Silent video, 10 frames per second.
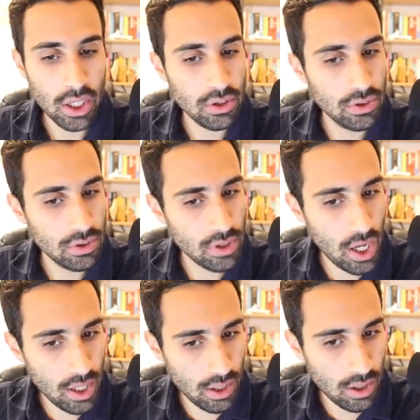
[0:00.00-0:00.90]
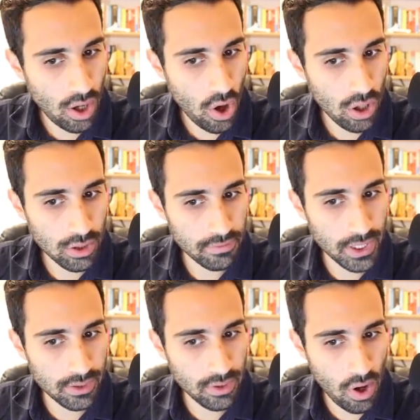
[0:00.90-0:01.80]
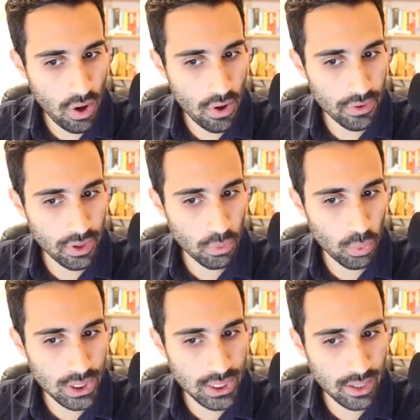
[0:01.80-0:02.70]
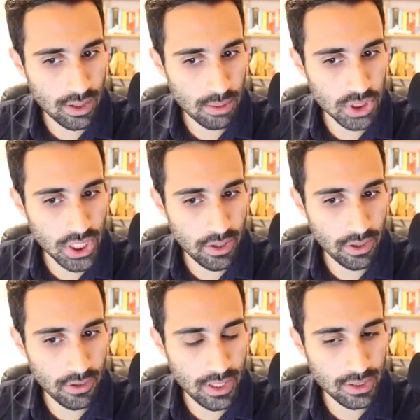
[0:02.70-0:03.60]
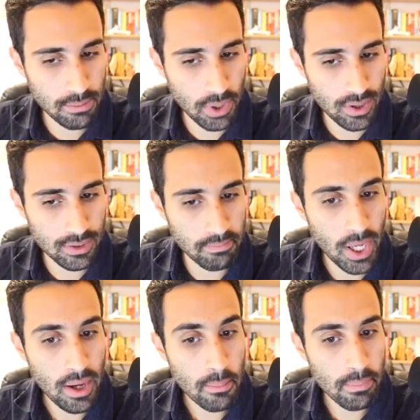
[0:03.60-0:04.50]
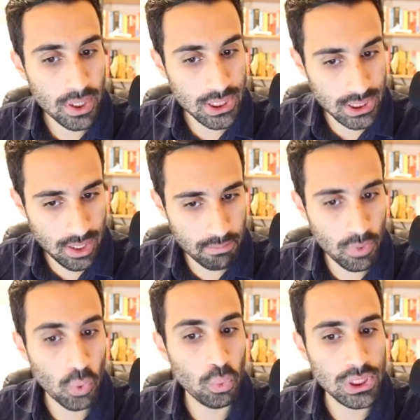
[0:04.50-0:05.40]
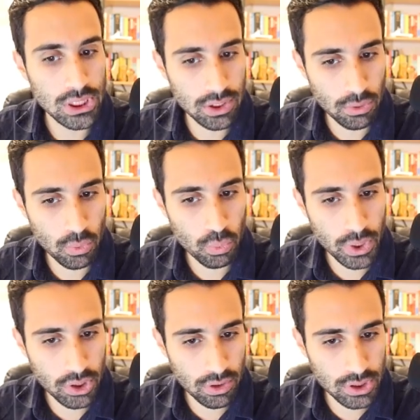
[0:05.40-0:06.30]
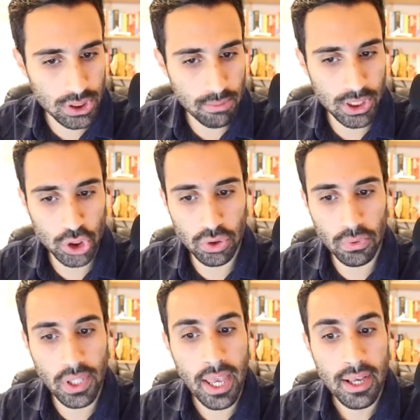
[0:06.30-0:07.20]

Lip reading: Not all of it, not all the one that comes out here at the bottom, but some. We still return some as shown.